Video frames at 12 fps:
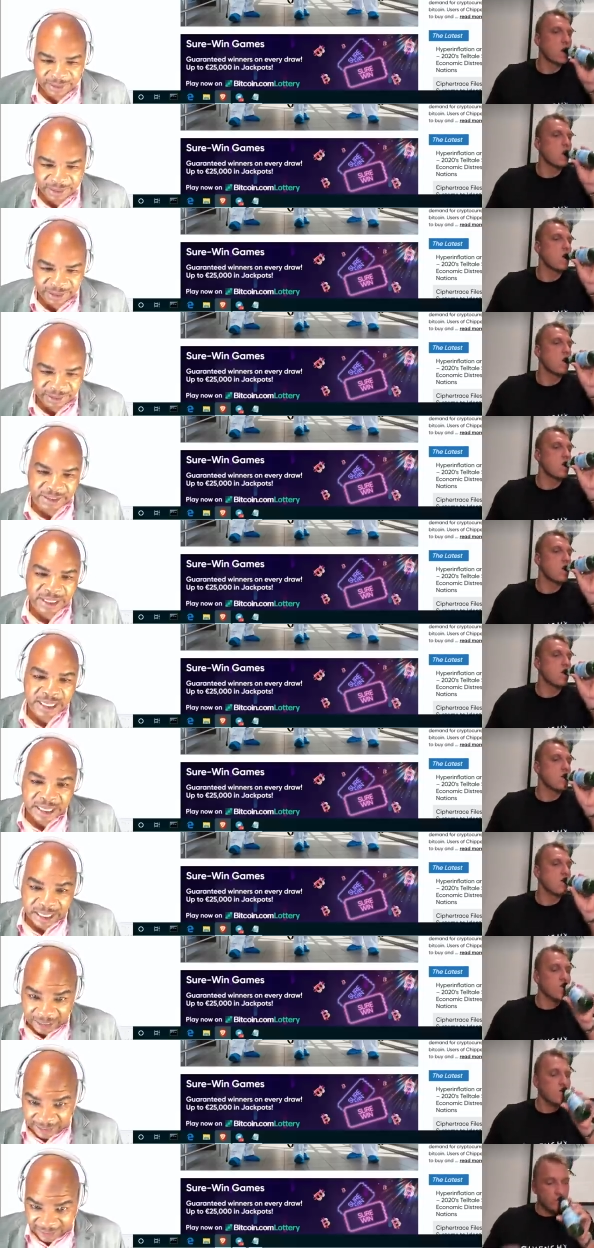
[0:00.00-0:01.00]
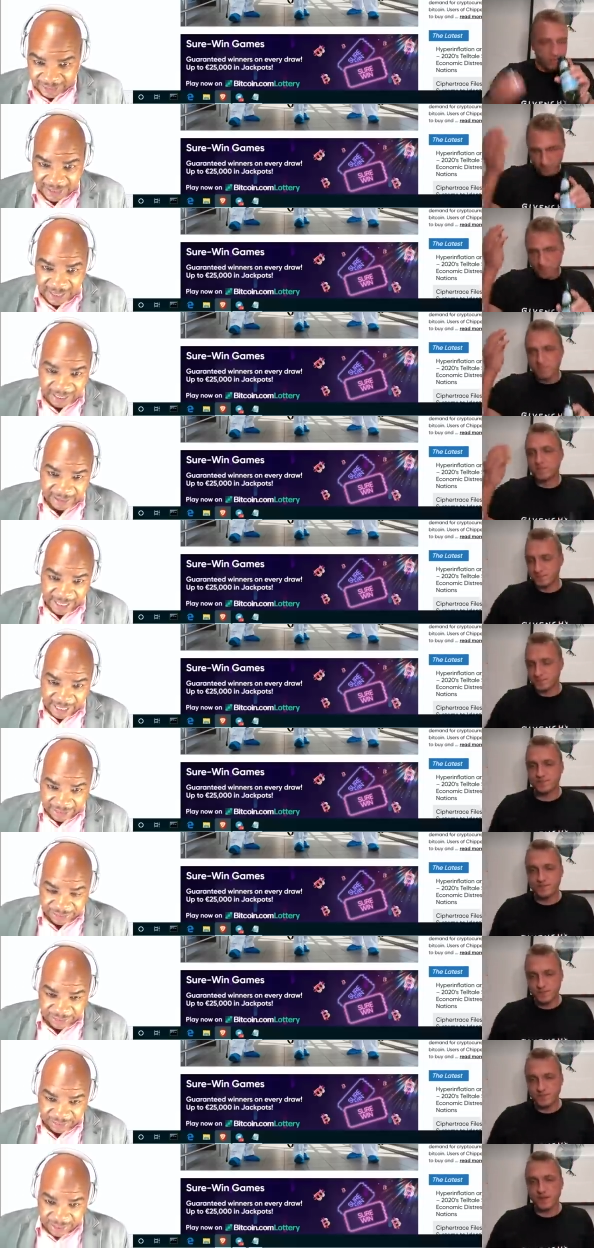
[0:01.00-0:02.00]
Speaker 1: what it is. It is not
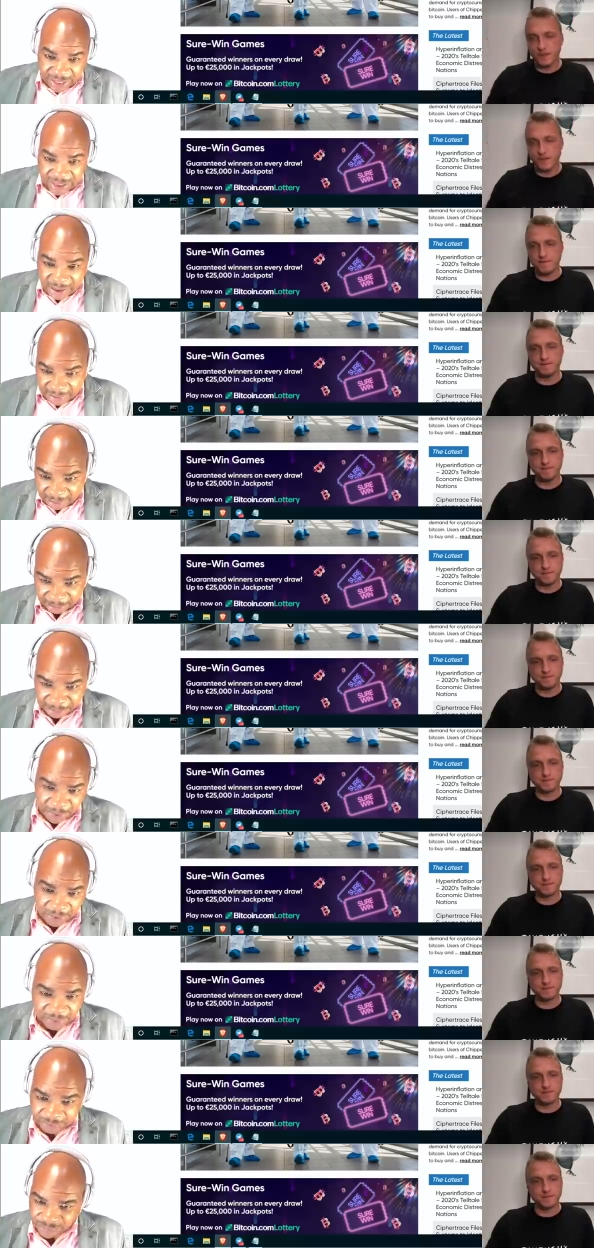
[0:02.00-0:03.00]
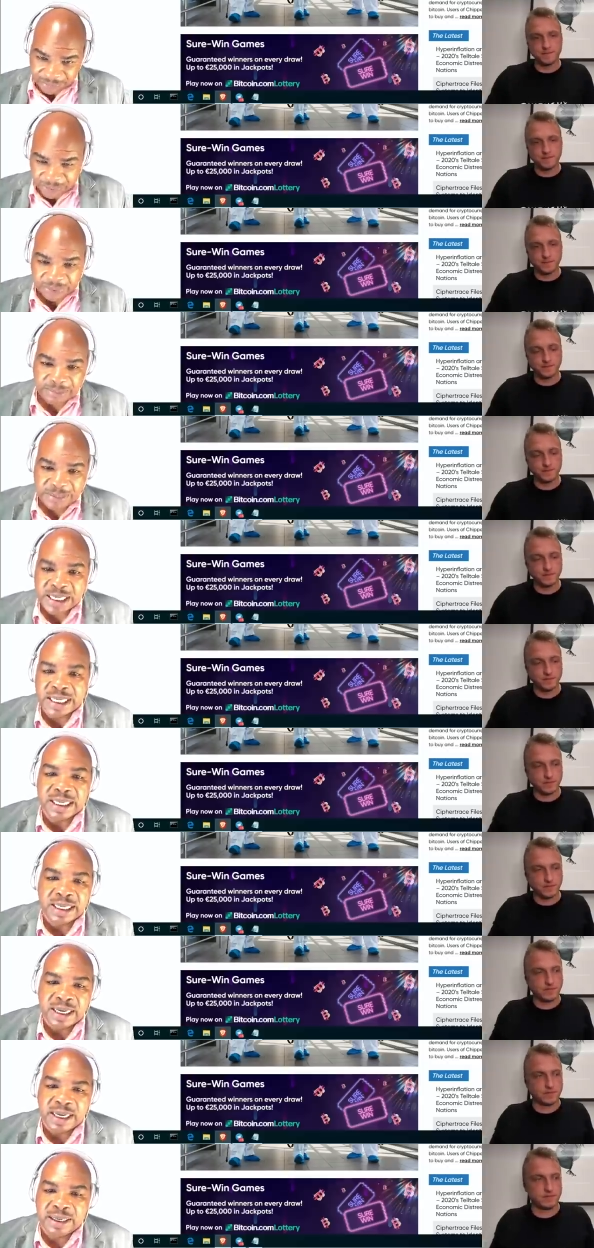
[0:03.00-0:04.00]
actually borrowed from you and
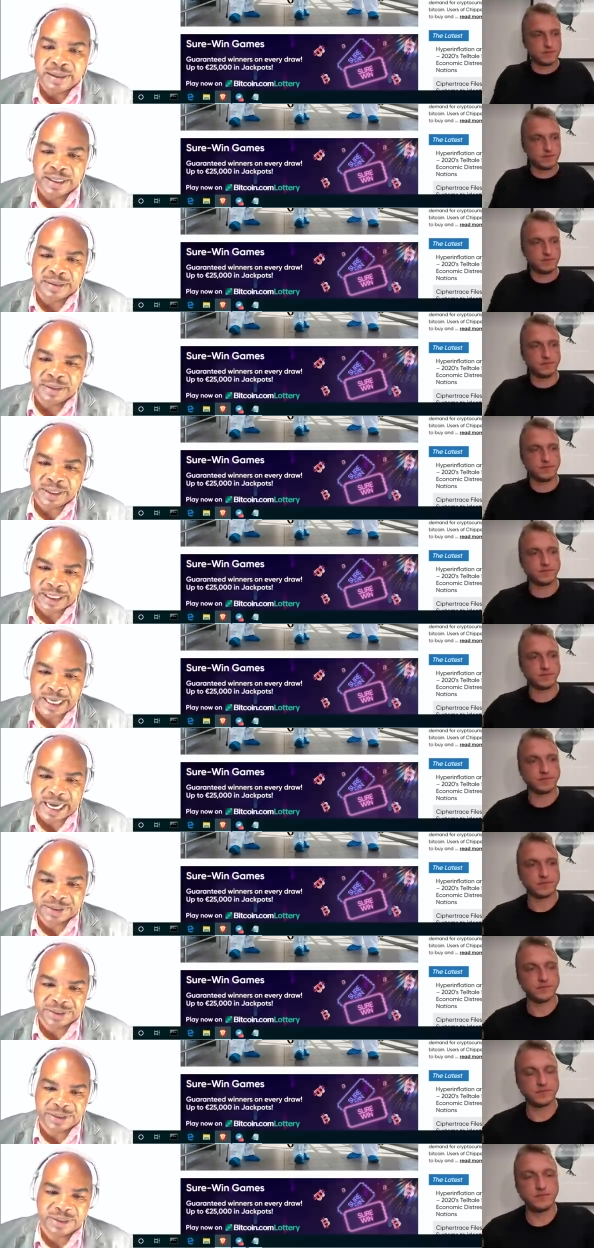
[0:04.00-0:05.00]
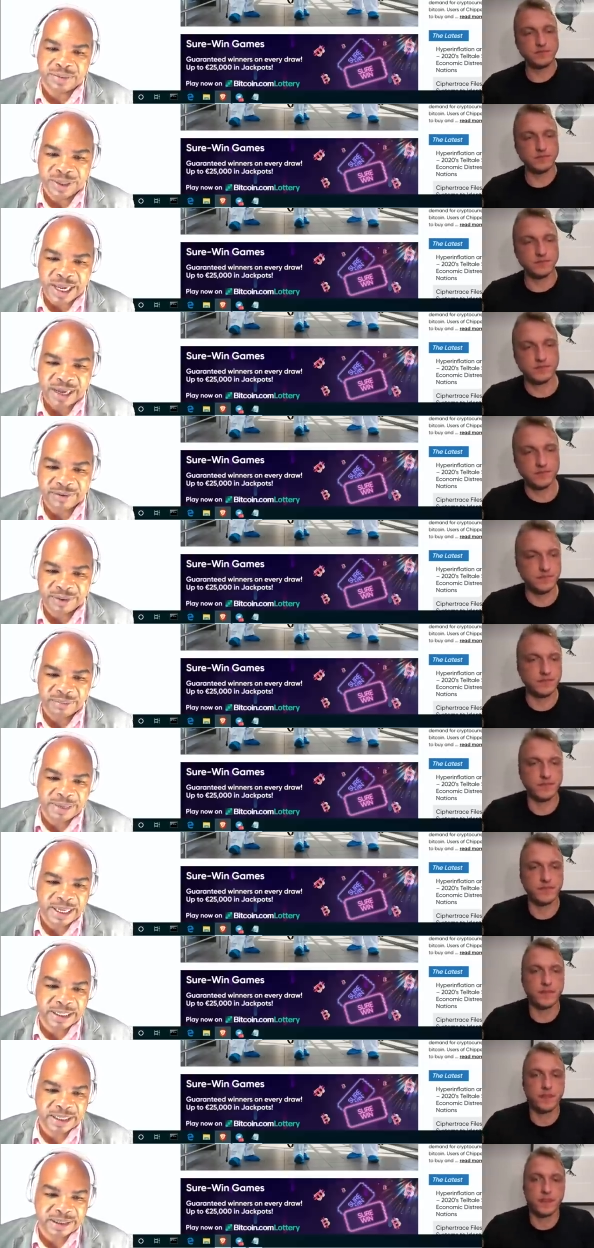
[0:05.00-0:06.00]
me uh, in the cash that we have in the
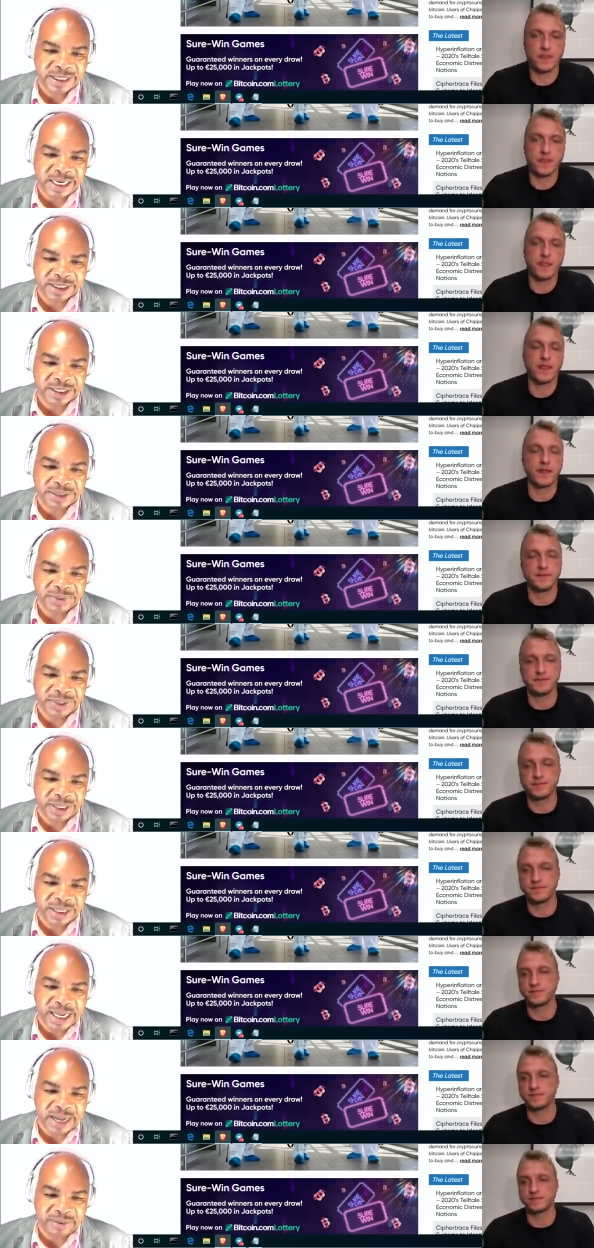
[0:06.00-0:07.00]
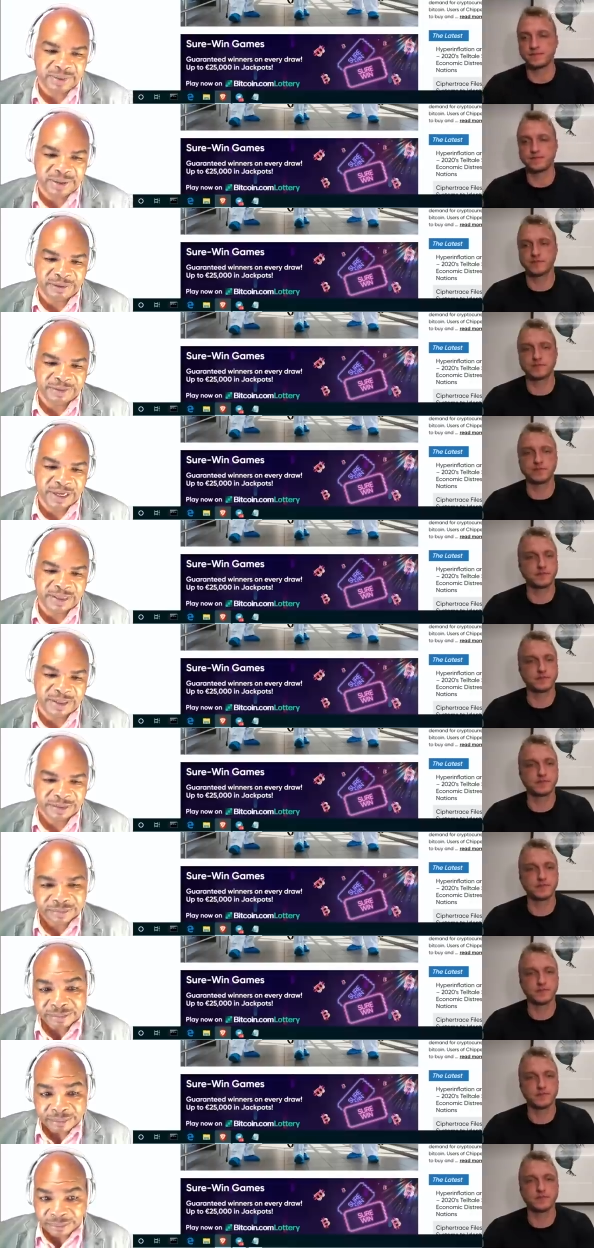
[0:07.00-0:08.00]
bank. It's actually created out of nothing.
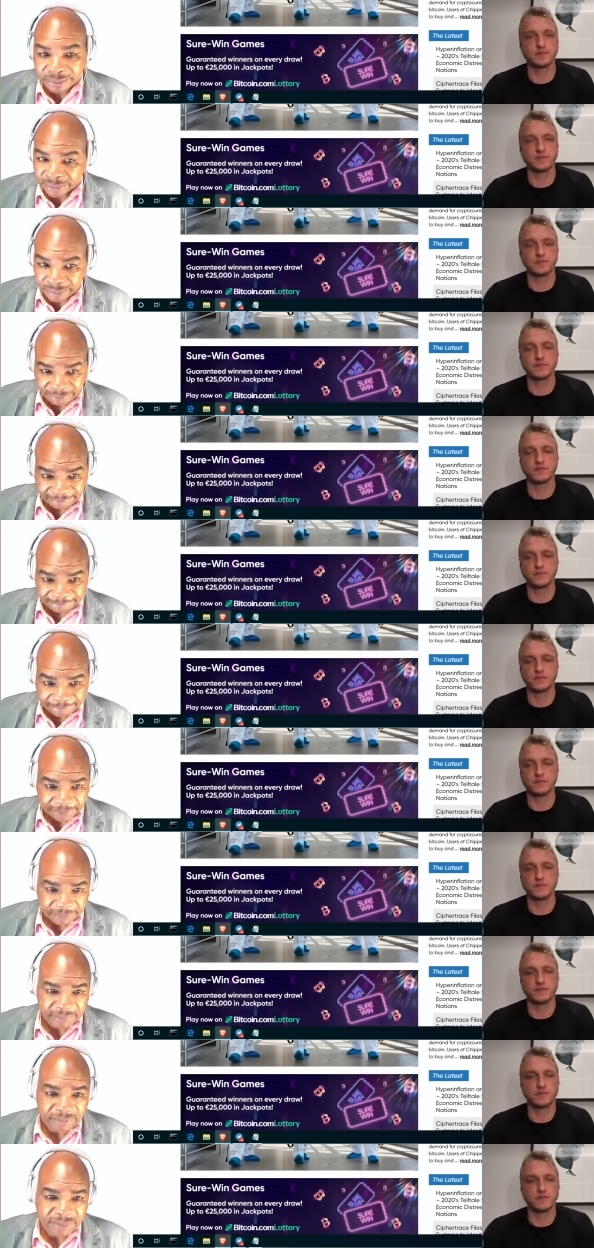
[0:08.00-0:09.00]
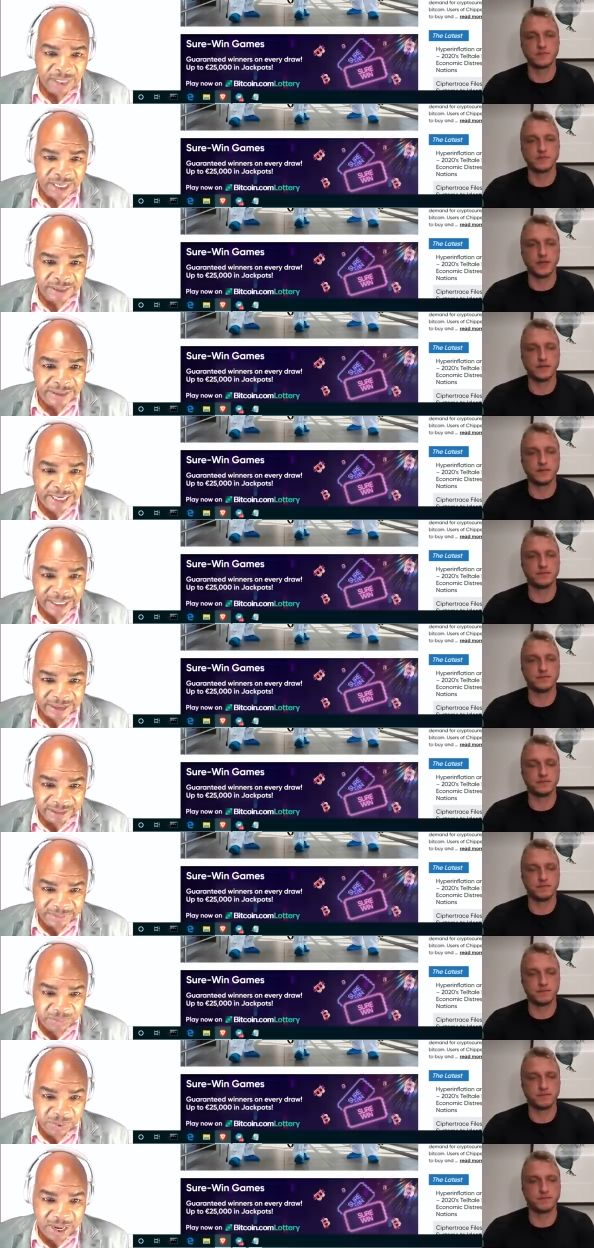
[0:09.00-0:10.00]
And yep.
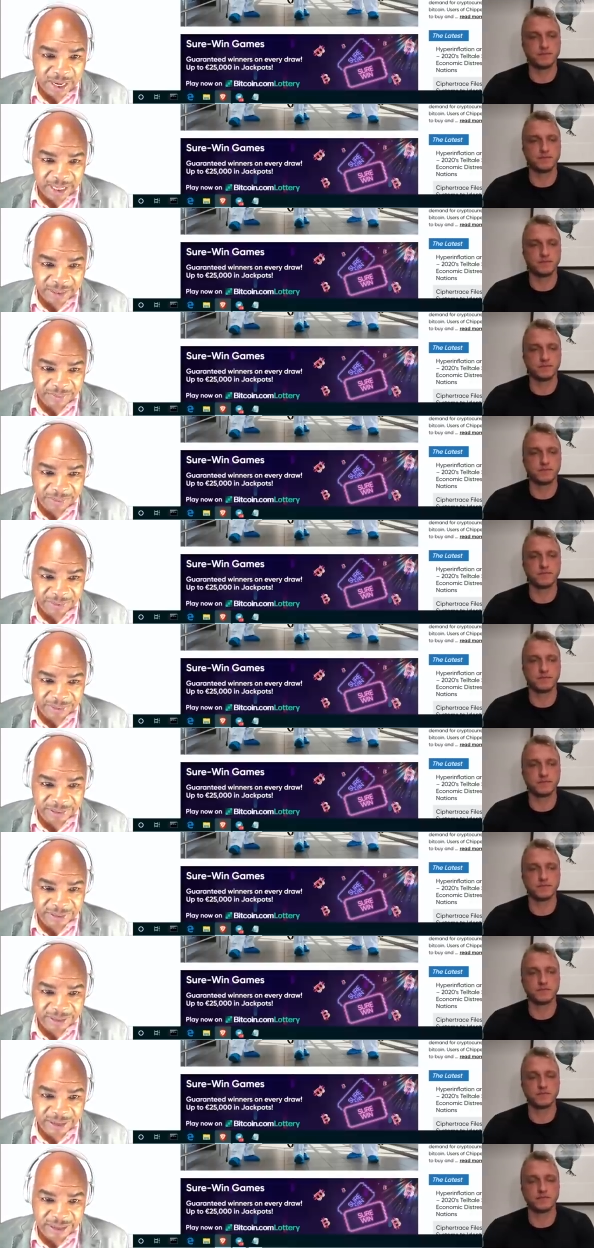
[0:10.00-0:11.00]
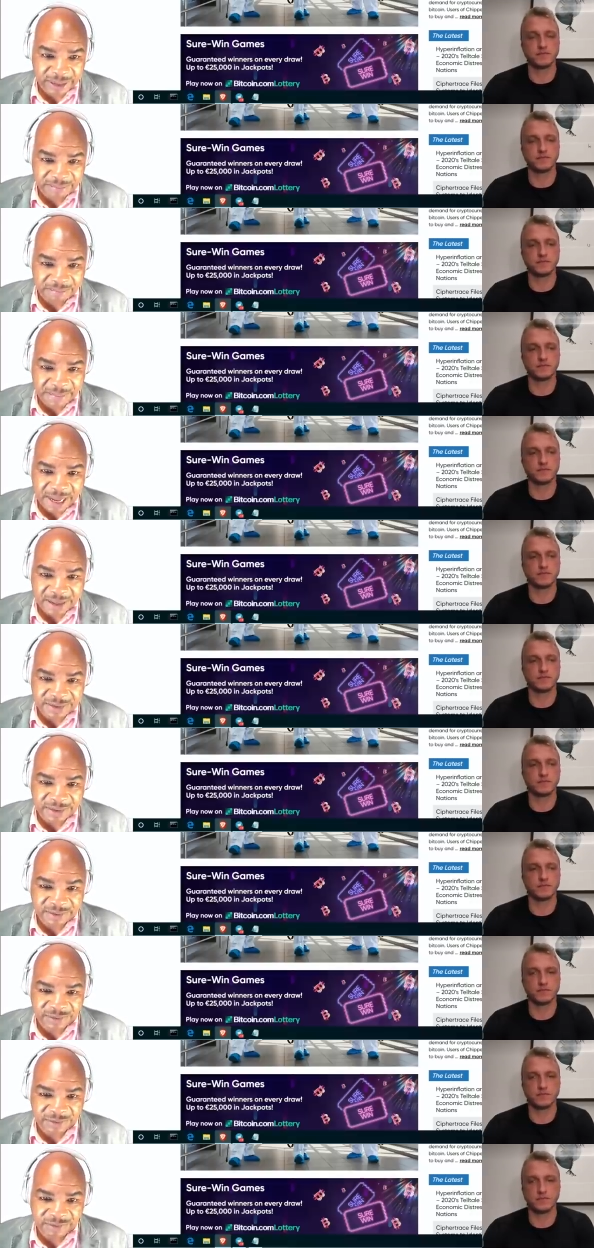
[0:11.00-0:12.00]
that's why we're going to see massive